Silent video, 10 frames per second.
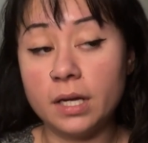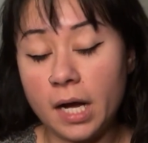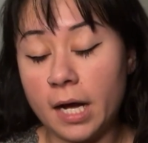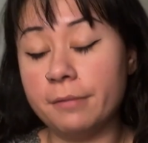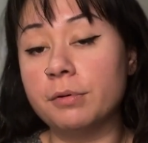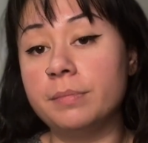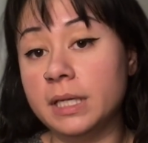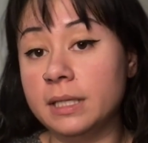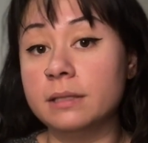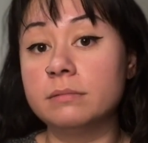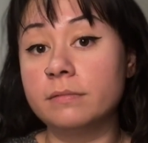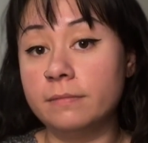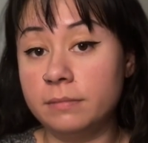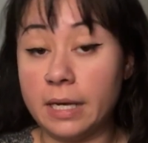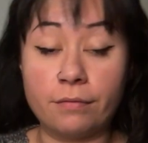I will be
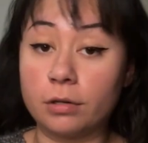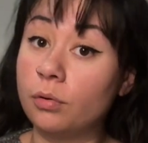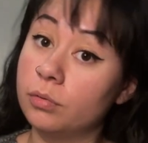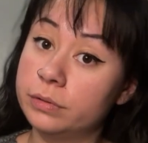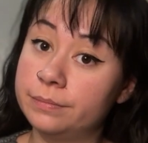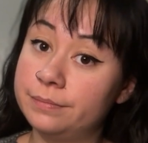never cold.